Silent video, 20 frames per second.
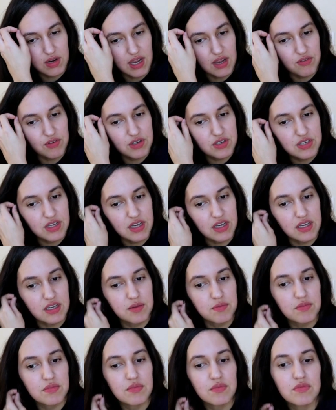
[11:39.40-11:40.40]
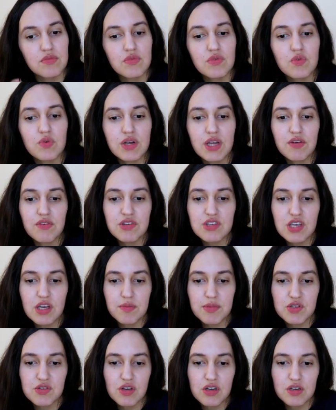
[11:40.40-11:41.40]
every time
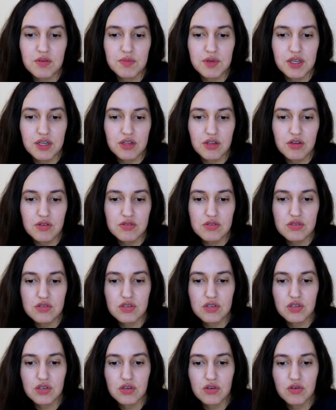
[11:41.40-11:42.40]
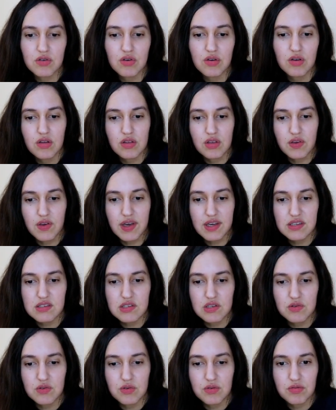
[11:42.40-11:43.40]
I try to be close to you, you act
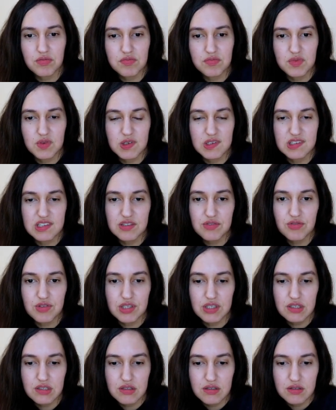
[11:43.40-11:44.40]
so indifferent.